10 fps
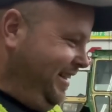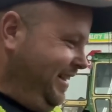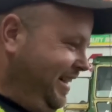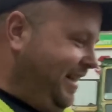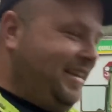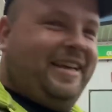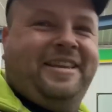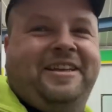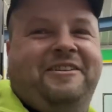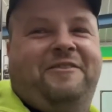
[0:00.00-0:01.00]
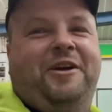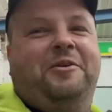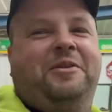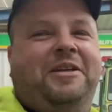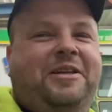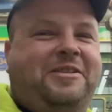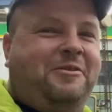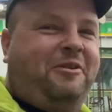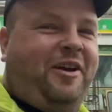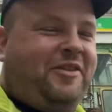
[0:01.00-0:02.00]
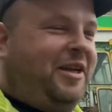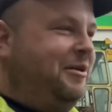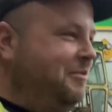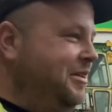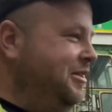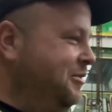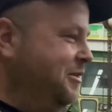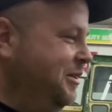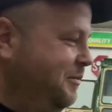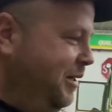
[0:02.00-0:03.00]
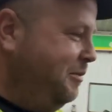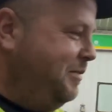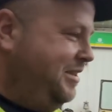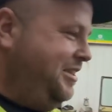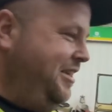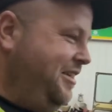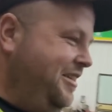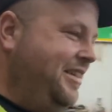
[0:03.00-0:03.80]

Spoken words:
Oddly, I think you're fine with it. It's your wife that I'm a little worried about, but you know,